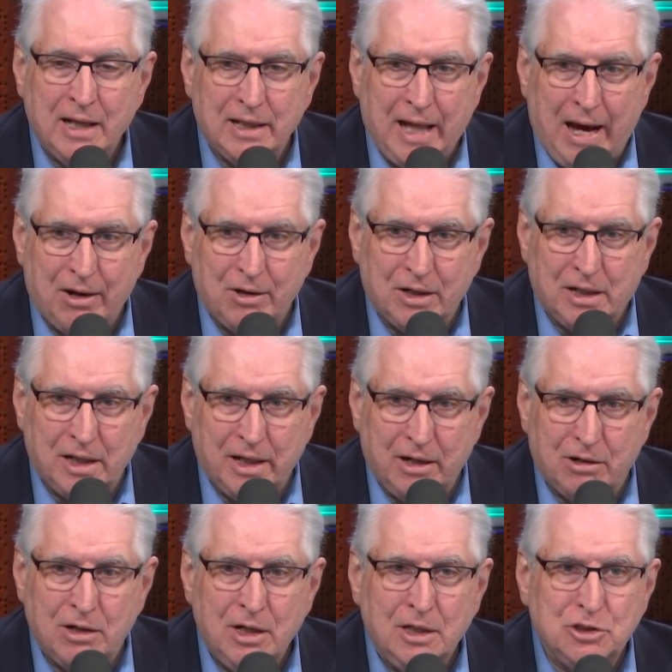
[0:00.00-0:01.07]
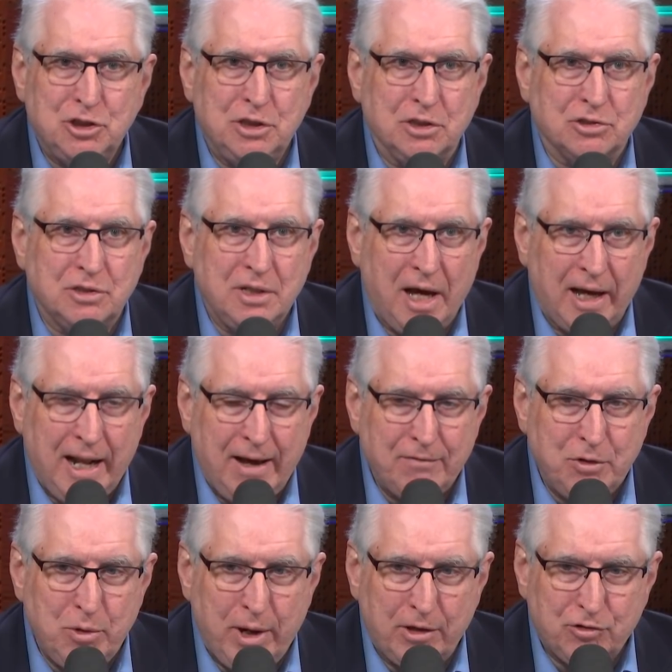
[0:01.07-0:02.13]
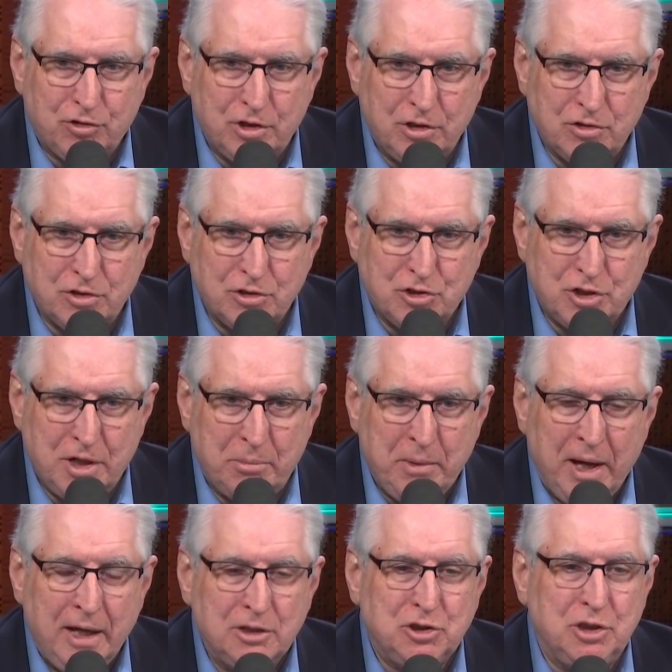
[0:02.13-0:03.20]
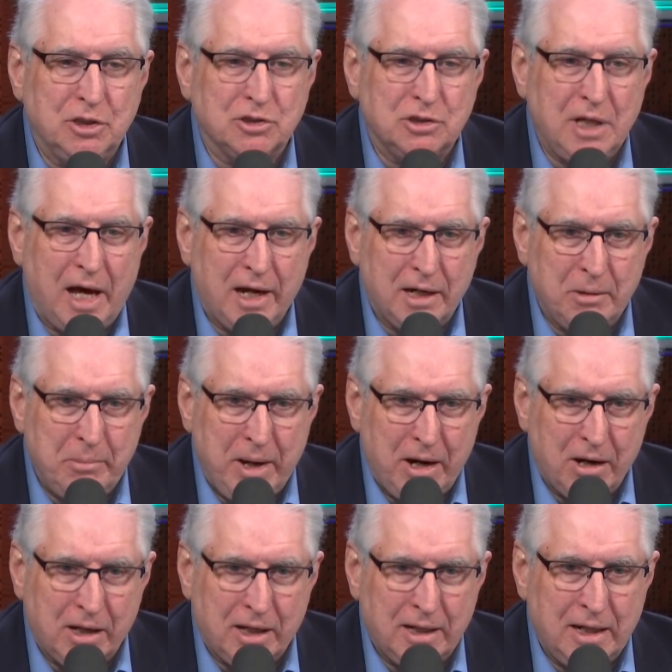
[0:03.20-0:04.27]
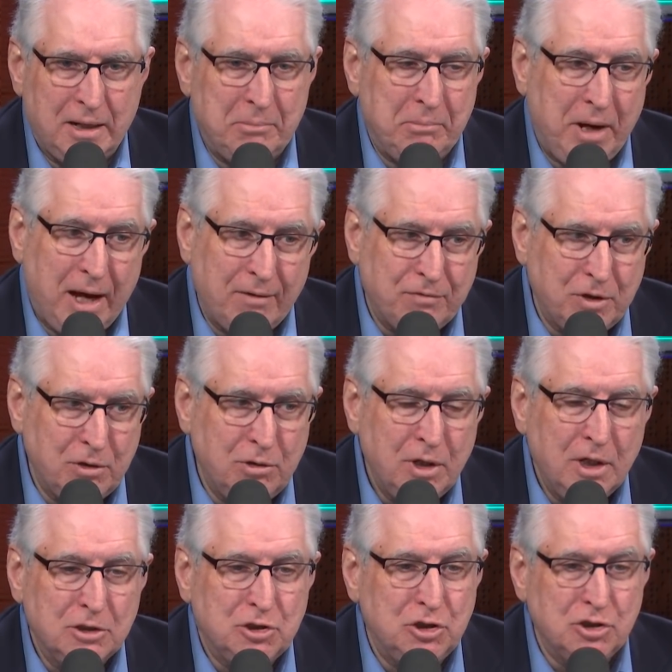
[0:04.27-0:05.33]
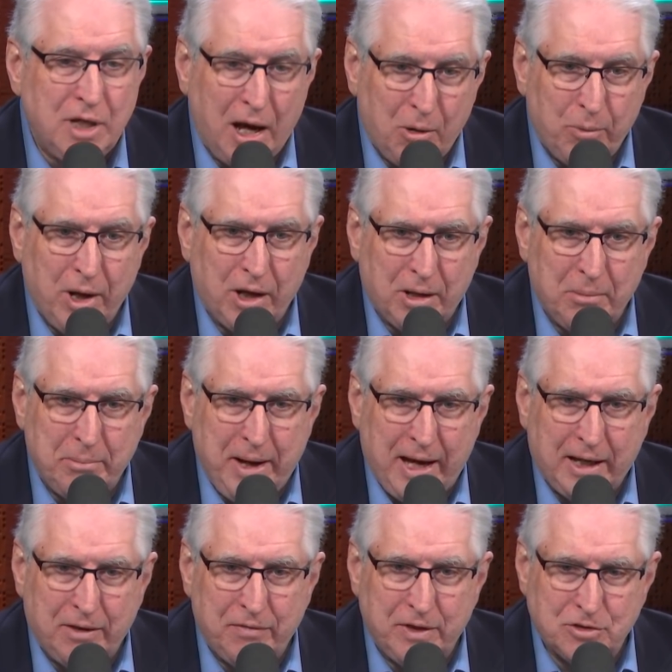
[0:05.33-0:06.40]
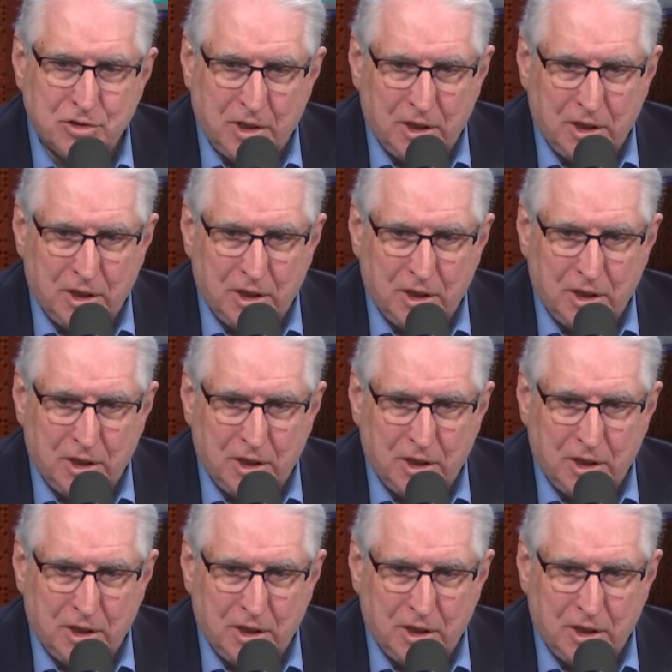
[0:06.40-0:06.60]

loud and clear. She does not have U.S. citizenship. She is not an American. In my view, she's not welcome back in this